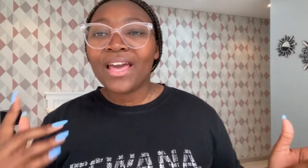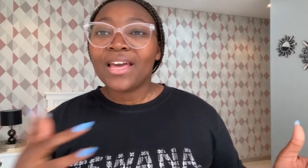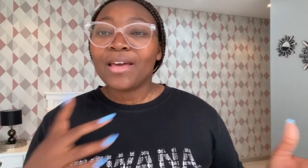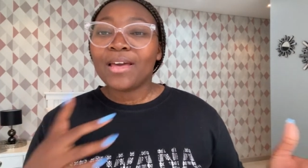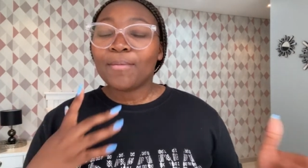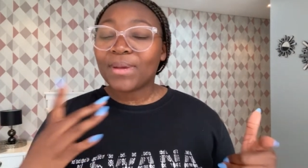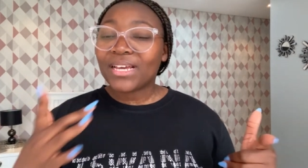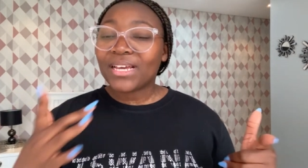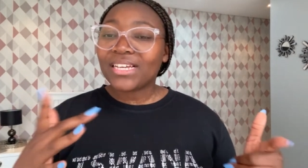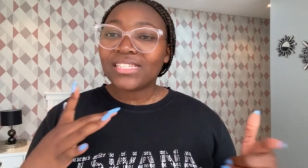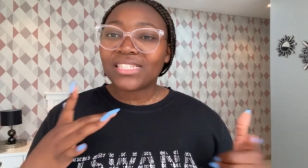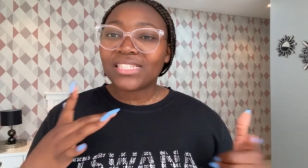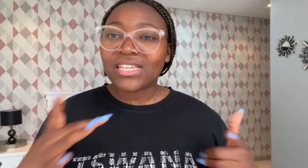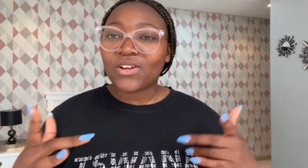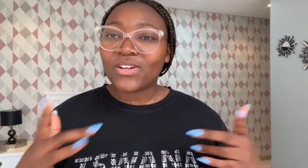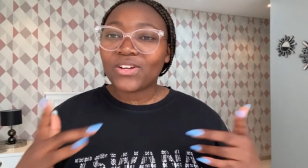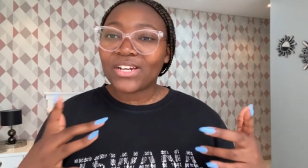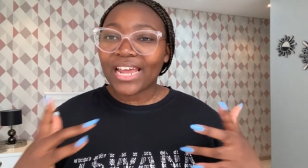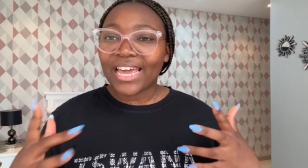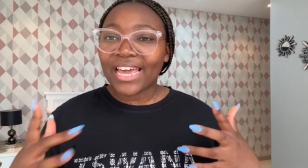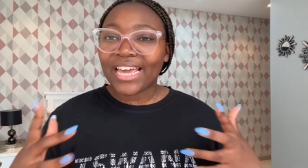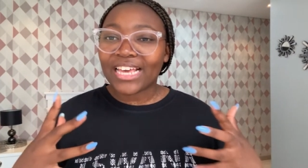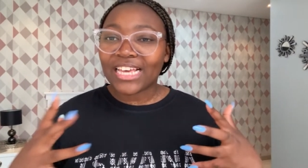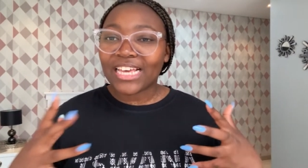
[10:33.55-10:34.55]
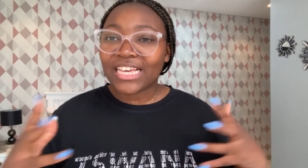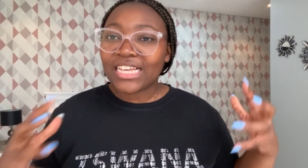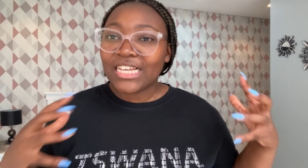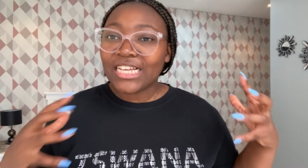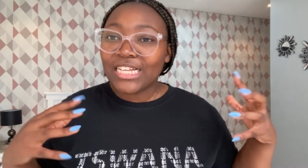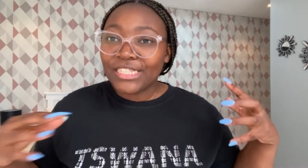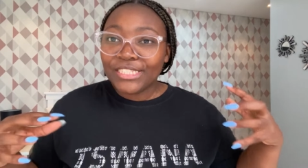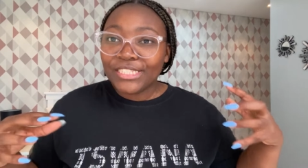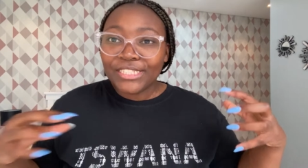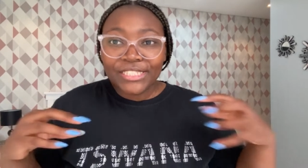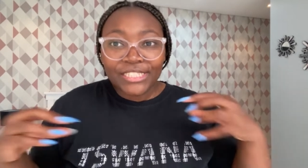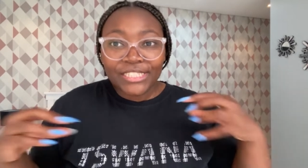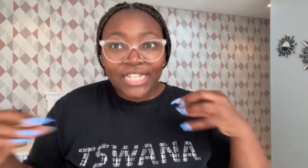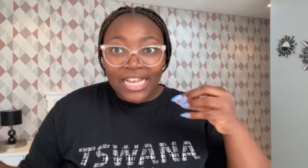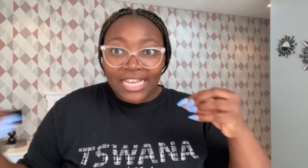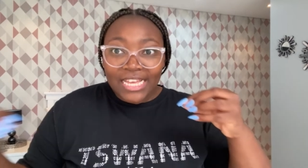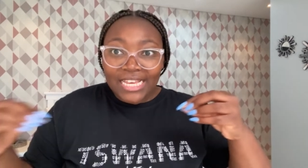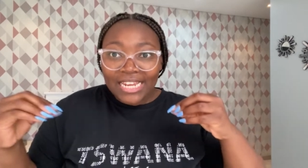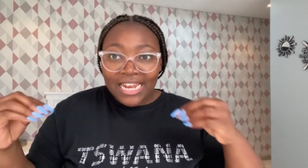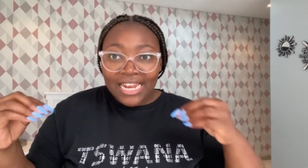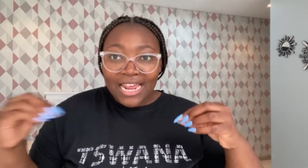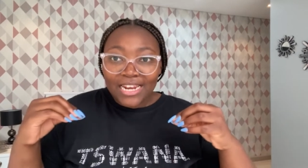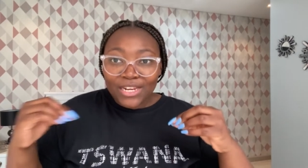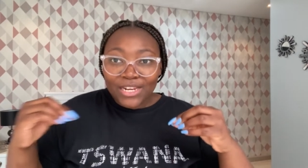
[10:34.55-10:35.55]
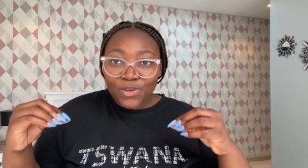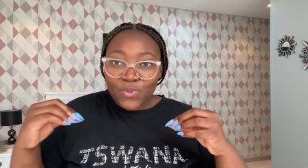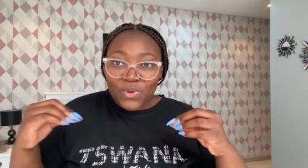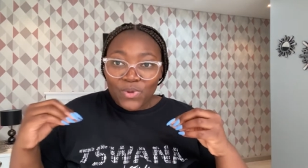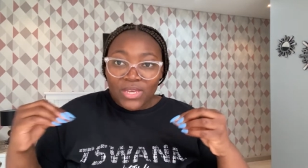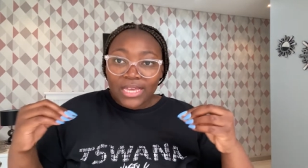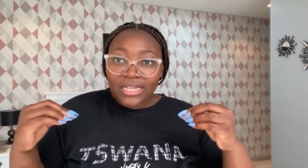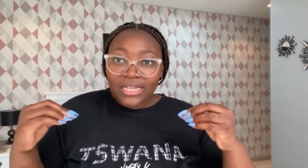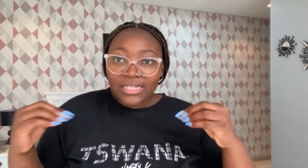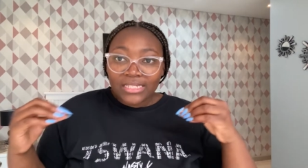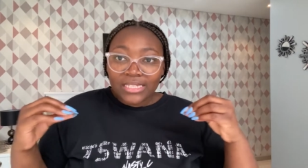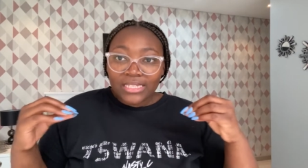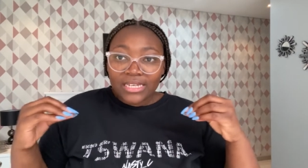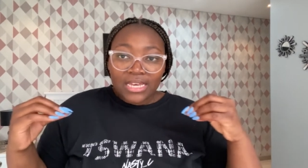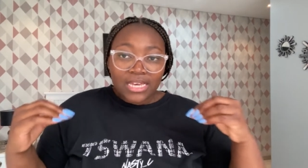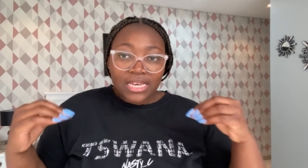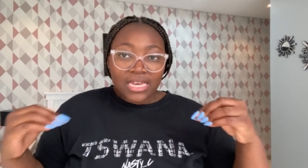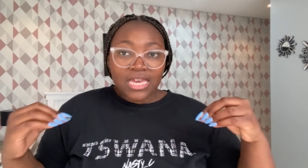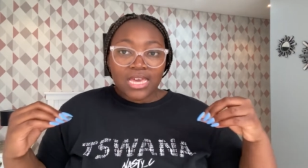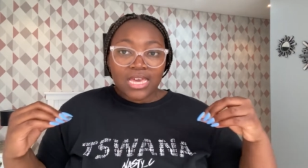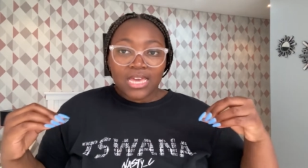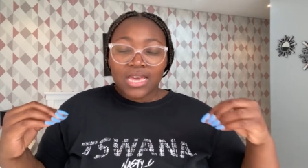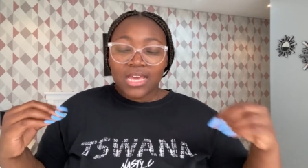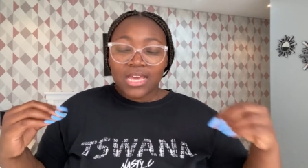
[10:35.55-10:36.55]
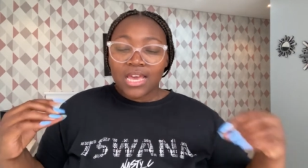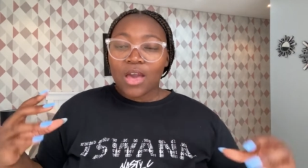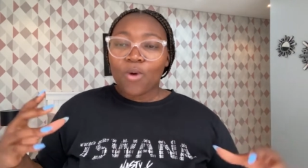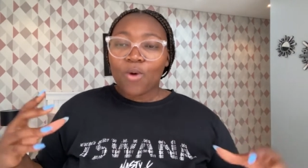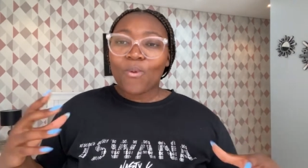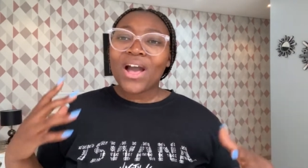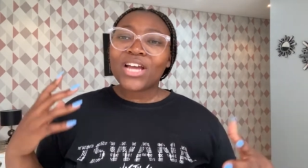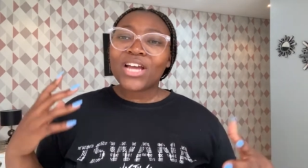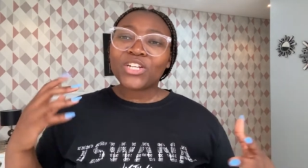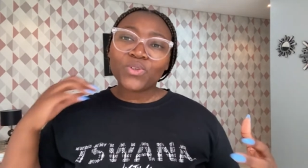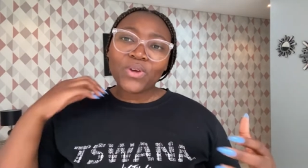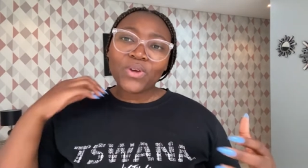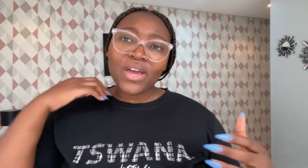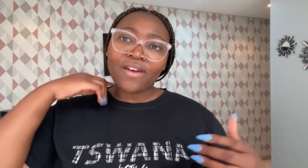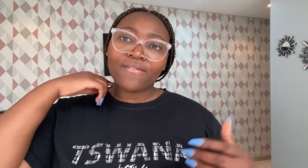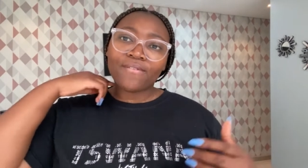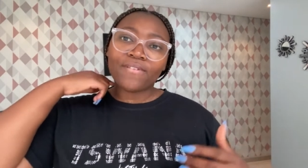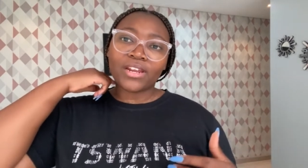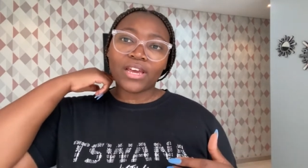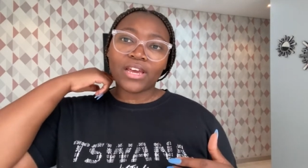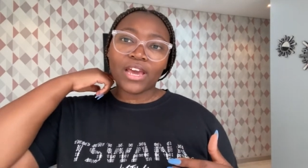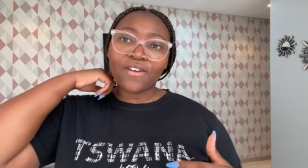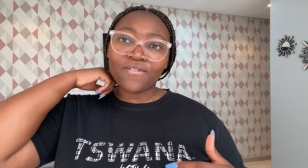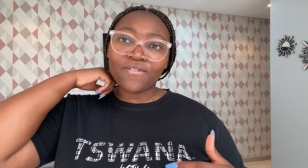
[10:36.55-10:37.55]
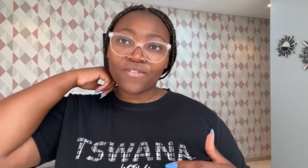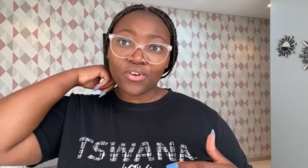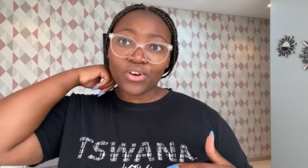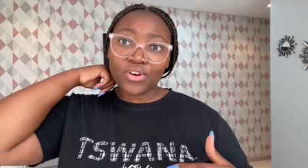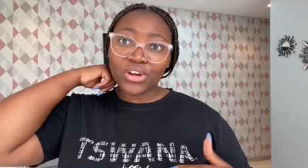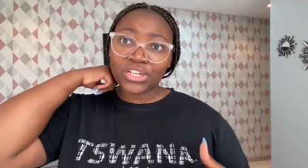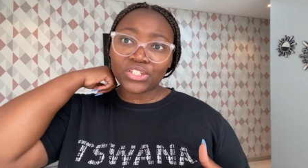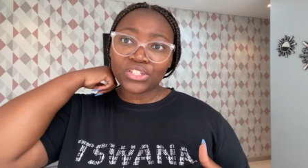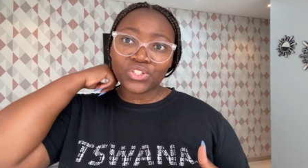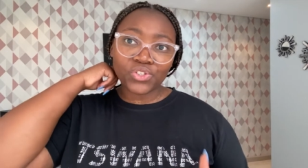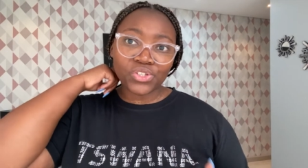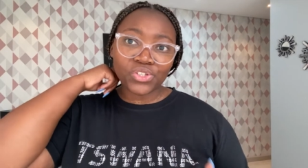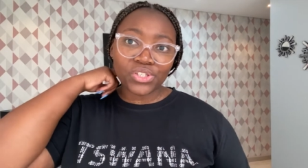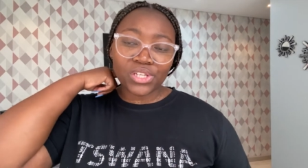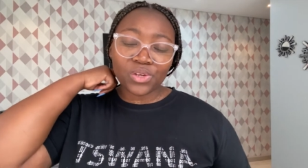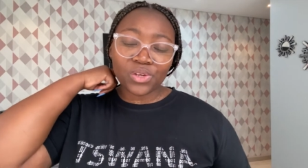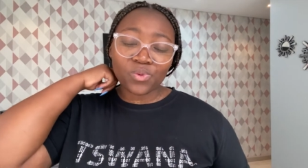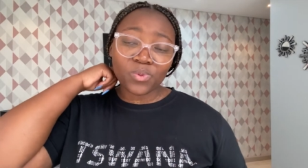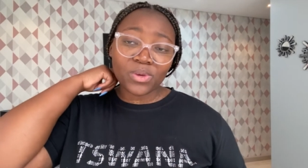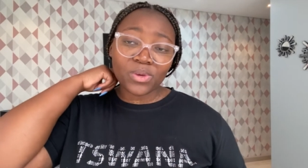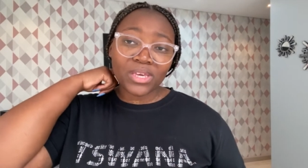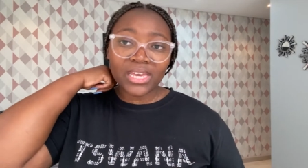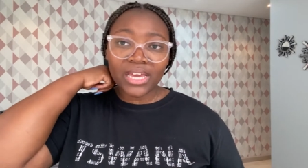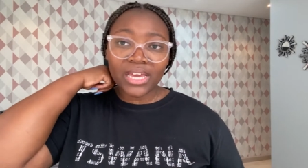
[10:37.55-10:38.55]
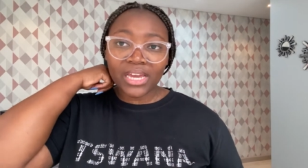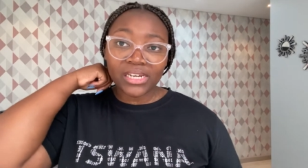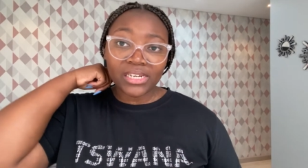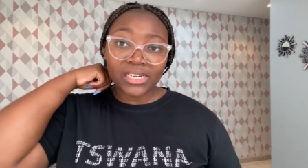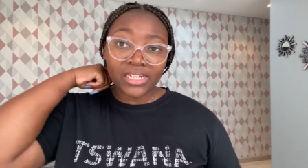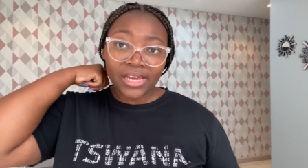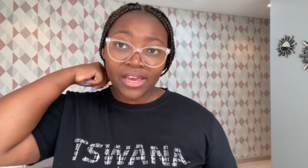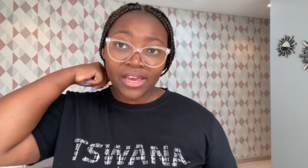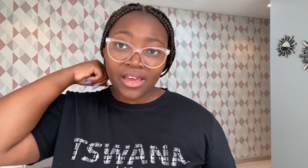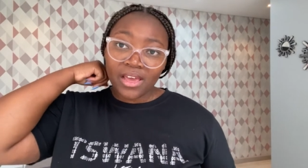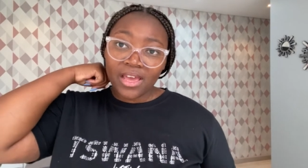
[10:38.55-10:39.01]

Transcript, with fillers: Make it sound like Kilali weekend. Eh. Well, I do have a, a very interesting weekend.